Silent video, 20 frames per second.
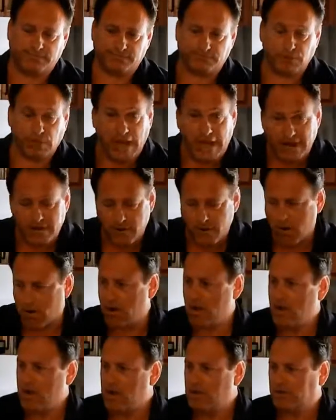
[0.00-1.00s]

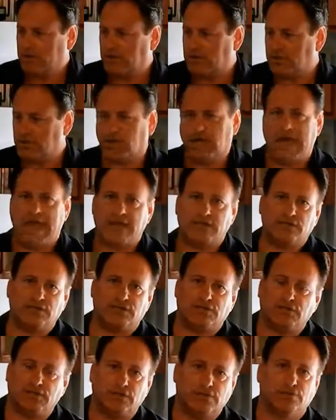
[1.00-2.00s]
blender, then you can
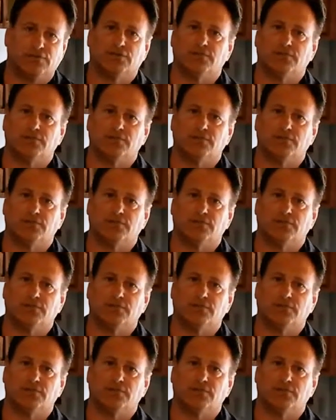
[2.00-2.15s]
just use